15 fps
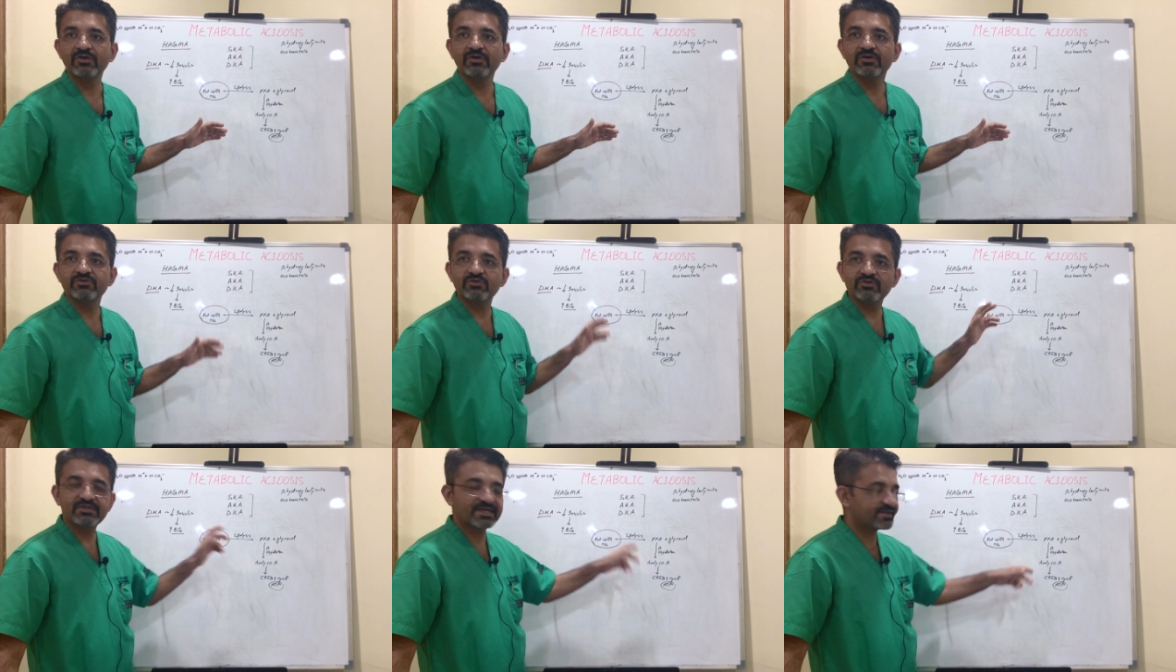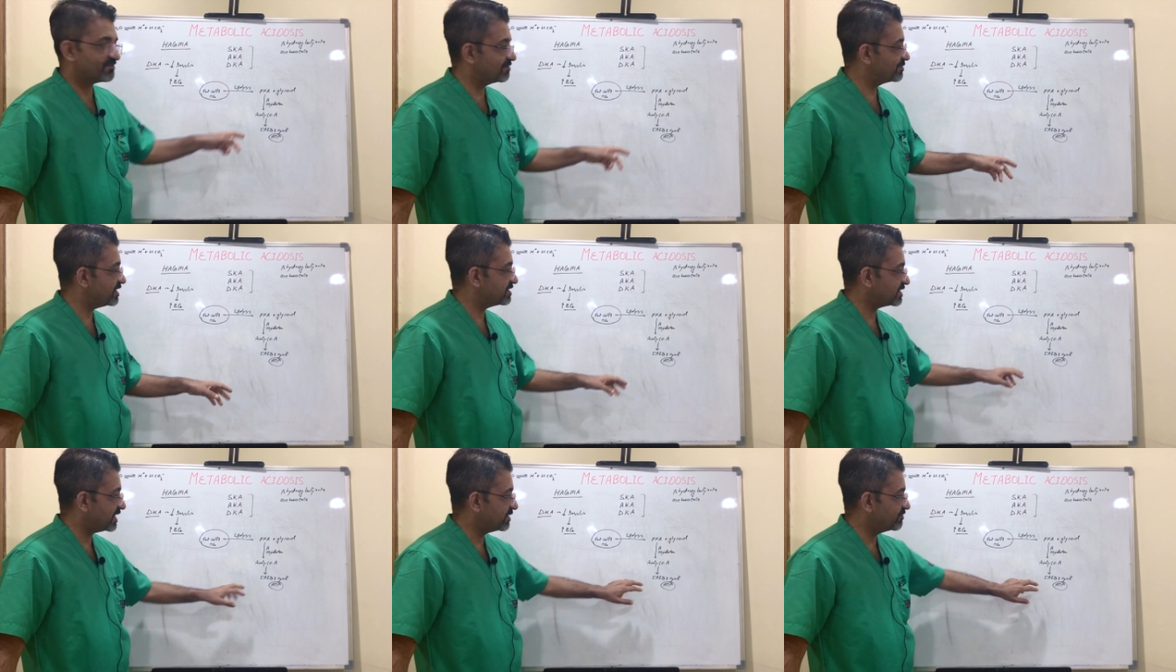So there will be a
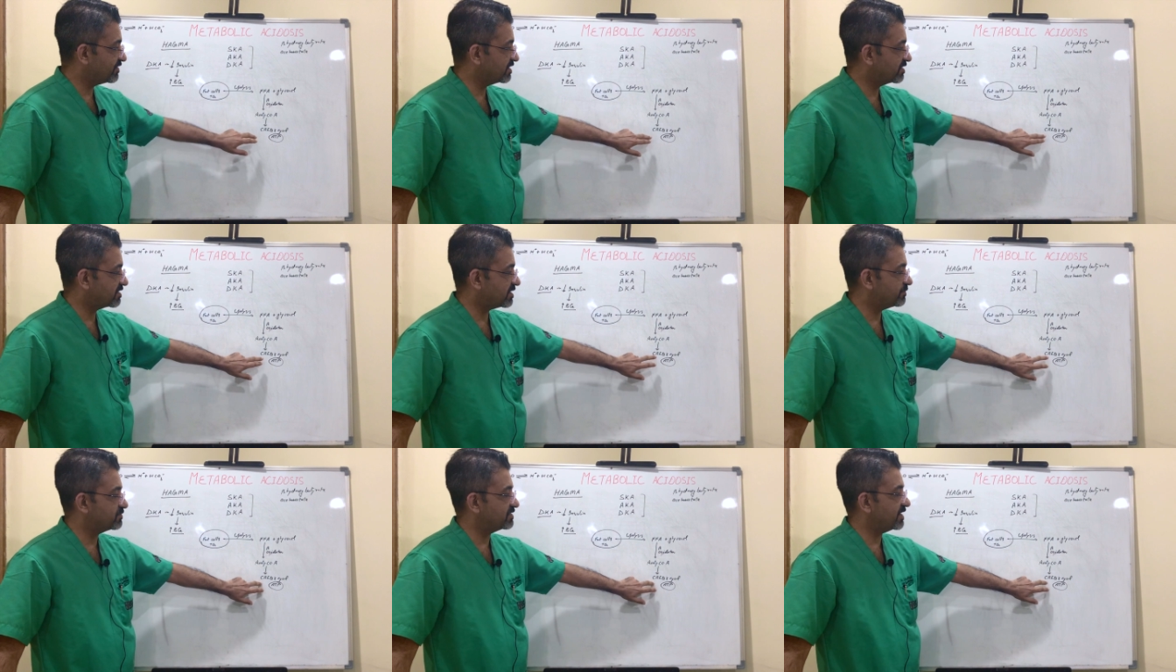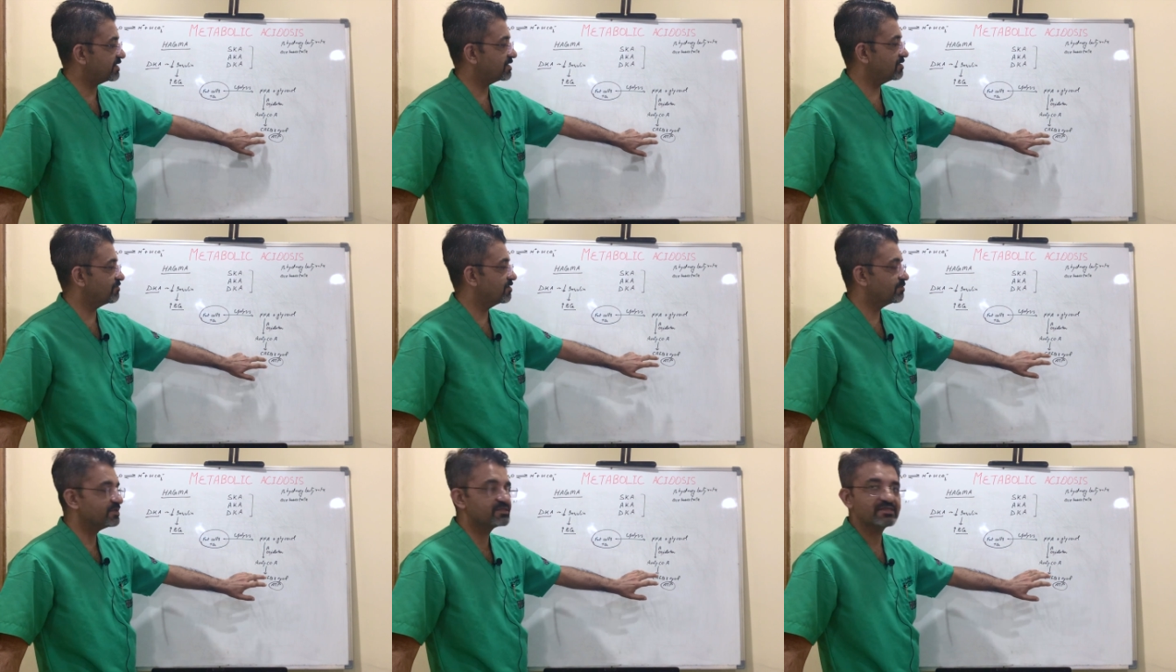time when Krebs cycle will
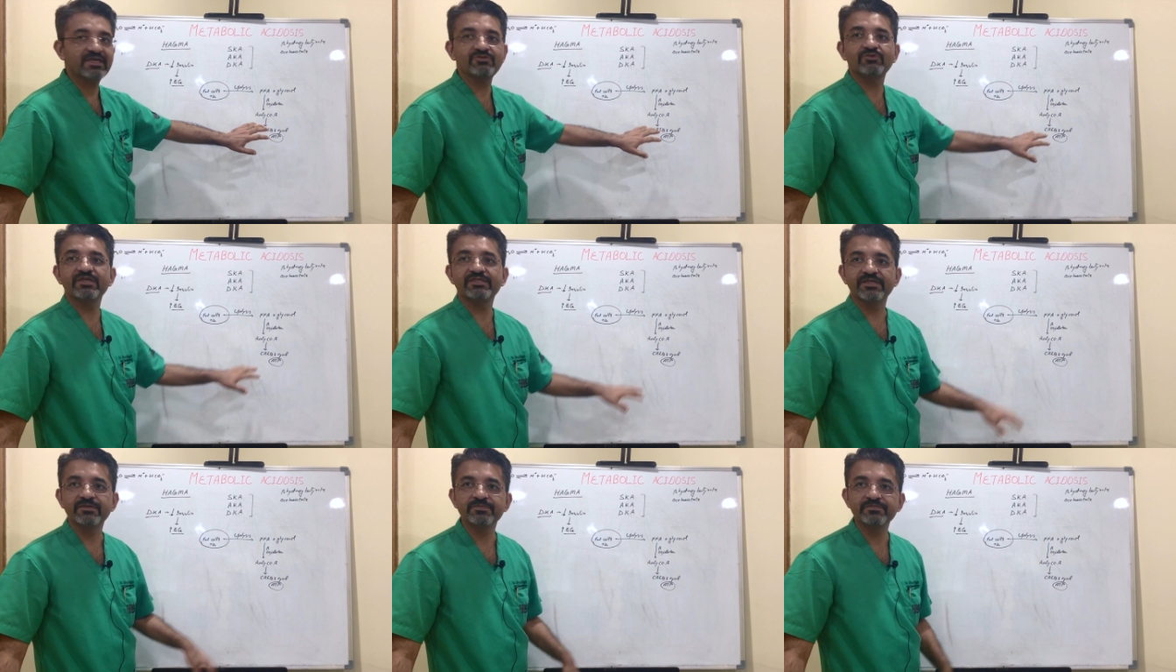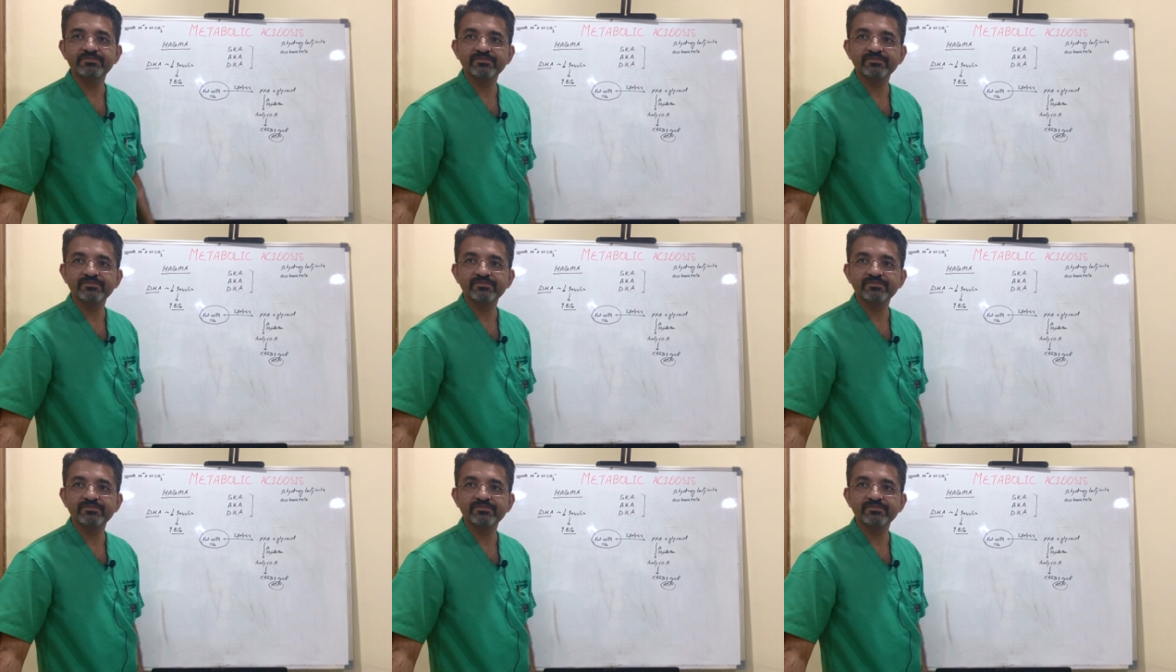be saturated.